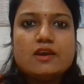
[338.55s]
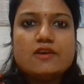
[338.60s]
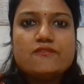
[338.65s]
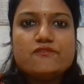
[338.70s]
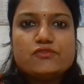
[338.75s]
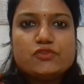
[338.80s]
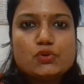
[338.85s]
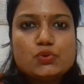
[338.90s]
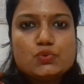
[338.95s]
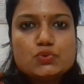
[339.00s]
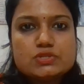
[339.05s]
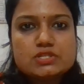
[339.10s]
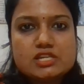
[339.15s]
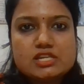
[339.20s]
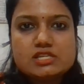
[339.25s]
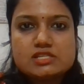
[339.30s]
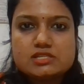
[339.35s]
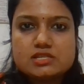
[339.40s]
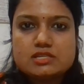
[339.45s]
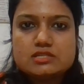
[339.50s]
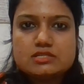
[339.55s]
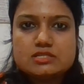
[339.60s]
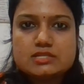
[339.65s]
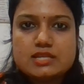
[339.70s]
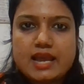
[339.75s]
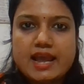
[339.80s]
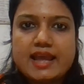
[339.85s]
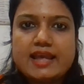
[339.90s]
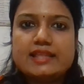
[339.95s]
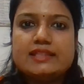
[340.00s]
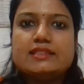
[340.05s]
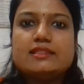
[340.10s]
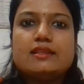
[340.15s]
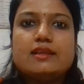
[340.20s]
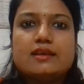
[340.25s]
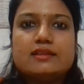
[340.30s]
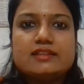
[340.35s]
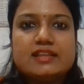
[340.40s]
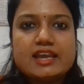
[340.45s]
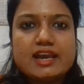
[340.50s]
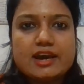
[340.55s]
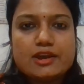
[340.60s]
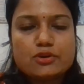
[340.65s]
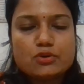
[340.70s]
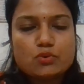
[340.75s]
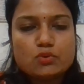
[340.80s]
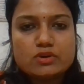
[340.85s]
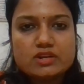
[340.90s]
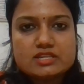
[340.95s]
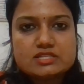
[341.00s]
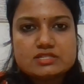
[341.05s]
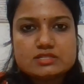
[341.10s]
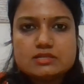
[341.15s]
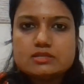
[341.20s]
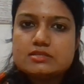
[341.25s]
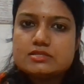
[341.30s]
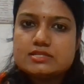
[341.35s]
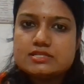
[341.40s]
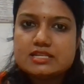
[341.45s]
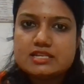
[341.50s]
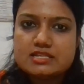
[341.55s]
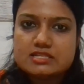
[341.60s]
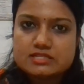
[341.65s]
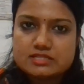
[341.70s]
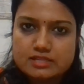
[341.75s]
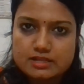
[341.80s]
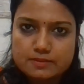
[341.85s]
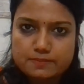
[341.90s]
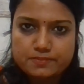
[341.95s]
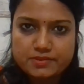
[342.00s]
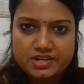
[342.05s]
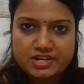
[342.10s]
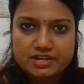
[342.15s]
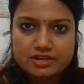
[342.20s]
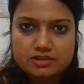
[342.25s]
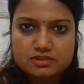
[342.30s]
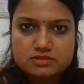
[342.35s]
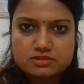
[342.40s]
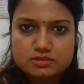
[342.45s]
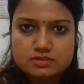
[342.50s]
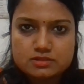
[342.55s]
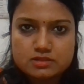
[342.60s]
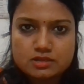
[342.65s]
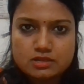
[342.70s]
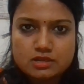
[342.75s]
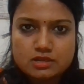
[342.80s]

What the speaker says: few seasons, and they are known as the seasonal breeders.